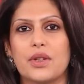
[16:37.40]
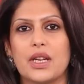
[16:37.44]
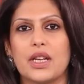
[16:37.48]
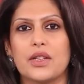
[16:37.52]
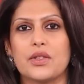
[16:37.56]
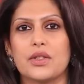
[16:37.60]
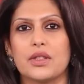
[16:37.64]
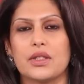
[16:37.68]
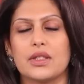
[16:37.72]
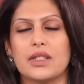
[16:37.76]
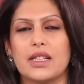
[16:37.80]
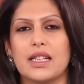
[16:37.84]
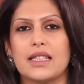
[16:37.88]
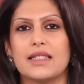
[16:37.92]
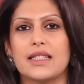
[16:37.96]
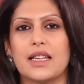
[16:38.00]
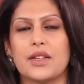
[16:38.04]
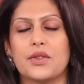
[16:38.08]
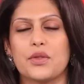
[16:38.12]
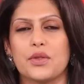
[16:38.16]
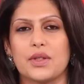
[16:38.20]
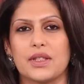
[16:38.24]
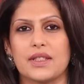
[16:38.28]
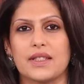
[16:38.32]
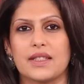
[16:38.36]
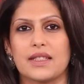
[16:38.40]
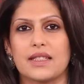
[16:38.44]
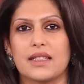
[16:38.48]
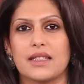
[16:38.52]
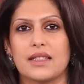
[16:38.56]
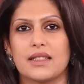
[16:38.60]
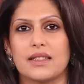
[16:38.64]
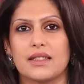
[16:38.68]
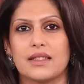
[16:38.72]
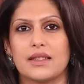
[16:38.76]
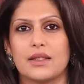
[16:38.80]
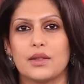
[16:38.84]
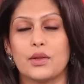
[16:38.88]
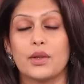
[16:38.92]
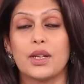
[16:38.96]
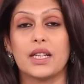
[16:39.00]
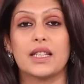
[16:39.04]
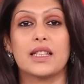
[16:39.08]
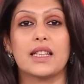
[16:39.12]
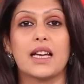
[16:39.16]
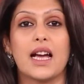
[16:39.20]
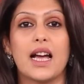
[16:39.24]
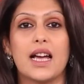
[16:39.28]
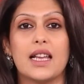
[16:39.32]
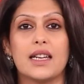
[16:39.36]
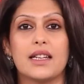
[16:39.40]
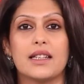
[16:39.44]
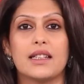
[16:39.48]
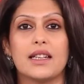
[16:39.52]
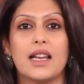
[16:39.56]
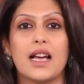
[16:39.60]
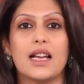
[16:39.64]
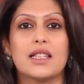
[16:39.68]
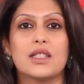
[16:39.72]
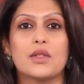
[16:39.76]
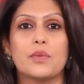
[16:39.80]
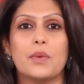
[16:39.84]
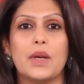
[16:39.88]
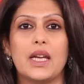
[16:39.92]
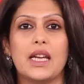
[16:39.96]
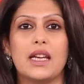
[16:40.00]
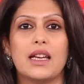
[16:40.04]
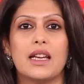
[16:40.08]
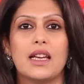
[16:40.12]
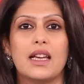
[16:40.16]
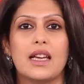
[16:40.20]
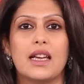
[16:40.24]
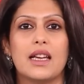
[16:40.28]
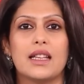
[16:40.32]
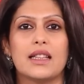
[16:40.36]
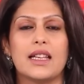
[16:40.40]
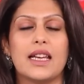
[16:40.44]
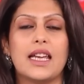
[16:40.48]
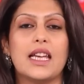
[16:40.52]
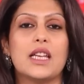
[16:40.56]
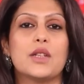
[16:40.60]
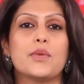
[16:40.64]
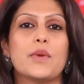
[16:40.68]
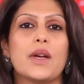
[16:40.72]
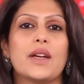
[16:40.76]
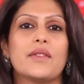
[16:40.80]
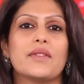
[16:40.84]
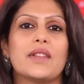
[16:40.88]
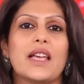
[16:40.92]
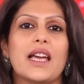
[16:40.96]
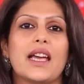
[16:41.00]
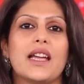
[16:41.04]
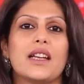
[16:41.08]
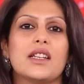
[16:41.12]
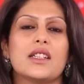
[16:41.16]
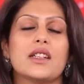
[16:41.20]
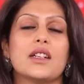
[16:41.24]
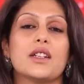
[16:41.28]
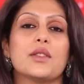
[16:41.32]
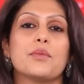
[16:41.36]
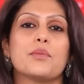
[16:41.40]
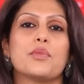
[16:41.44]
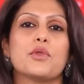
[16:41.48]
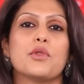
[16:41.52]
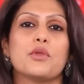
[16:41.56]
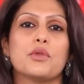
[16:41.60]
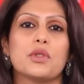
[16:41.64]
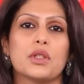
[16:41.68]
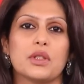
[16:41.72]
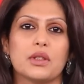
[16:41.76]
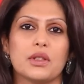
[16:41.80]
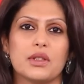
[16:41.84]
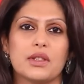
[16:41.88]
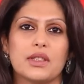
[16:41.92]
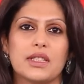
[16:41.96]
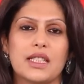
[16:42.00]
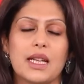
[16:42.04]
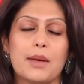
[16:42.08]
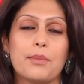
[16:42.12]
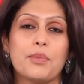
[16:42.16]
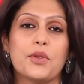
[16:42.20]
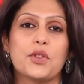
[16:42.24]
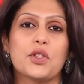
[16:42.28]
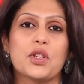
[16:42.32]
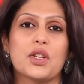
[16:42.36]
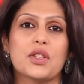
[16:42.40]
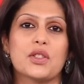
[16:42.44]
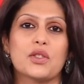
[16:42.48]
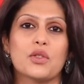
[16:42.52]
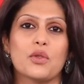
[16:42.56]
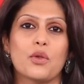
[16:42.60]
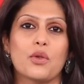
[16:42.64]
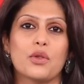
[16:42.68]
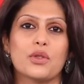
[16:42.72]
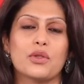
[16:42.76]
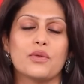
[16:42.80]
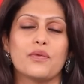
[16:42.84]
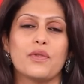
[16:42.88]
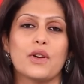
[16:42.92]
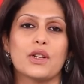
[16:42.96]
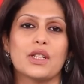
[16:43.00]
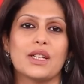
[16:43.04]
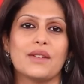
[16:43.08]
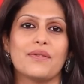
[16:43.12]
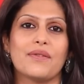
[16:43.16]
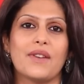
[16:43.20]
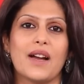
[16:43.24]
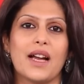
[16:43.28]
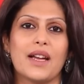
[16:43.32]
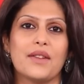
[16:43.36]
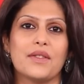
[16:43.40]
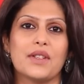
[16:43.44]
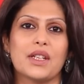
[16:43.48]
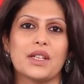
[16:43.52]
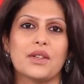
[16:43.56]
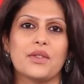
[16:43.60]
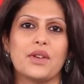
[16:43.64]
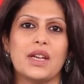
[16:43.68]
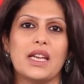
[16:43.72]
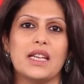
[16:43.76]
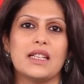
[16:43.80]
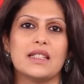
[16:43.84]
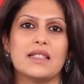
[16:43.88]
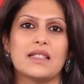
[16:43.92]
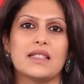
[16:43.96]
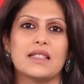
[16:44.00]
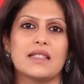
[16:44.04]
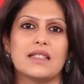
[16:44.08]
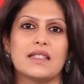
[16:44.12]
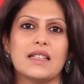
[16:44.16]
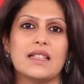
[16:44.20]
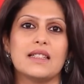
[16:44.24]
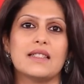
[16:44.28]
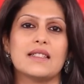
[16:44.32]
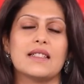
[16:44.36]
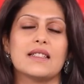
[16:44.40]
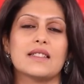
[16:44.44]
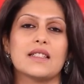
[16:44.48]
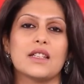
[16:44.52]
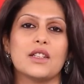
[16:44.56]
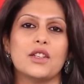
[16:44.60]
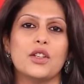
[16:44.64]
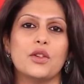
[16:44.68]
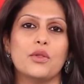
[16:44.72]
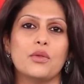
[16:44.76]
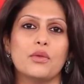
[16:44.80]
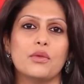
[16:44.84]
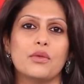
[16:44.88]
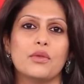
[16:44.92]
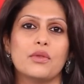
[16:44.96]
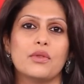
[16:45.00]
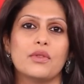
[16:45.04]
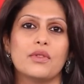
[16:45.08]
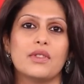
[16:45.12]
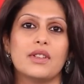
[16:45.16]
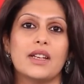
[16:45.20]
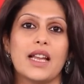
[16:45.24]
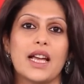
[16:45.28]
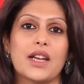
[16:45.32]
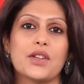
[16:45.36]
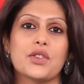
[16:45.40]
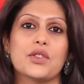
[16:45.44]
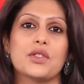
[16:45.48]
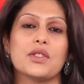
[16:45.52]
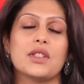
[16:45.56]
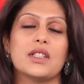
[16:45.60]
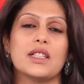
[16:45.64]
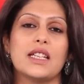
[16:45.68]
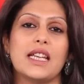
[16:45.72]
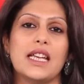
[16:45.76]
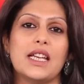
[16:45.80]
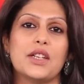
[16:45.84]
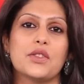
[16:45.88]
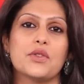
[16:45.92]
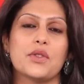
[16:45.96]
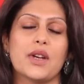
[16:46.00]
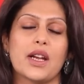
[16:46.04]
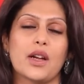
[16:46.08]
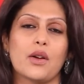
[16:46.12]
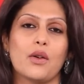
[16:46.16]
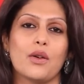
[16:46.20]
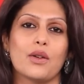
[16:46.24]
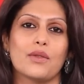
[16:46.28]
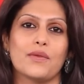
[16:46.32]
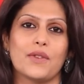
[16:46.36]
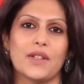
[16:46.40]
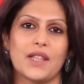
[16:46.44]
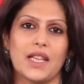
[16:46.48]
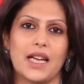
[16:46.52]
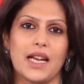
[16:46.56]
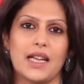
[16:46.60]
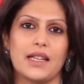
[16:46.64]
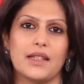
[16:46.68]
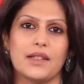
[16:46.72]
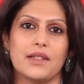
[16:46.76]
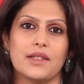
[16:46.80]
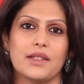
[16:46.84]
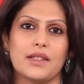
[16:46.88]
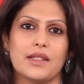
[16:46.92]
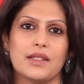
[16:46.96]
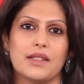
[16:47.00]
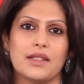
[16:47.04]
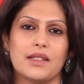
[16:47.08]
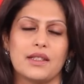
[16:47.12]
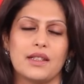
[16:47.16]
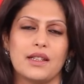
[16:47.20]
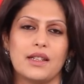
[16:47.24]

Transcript: region is at risk. Look at Thailand. Last week, the heat wave there turned brutal. Temperatures soared to 45 degrees. This is a new national heat record for Thailand.